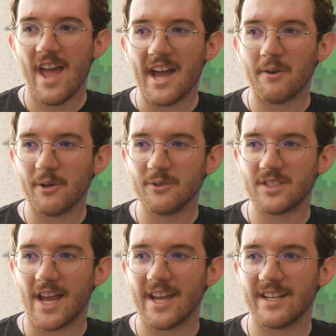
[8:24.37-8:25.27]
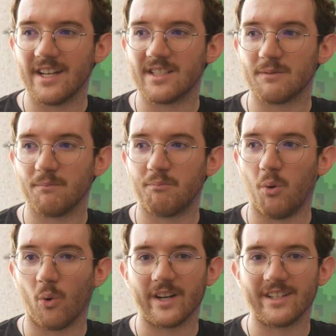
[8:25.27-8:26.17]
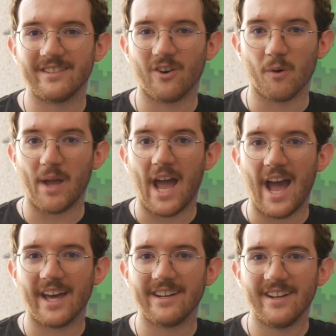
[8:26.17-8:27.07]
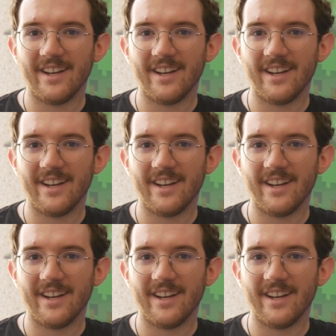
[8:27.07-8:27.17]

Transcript: Anyone who's saying it's boring or bad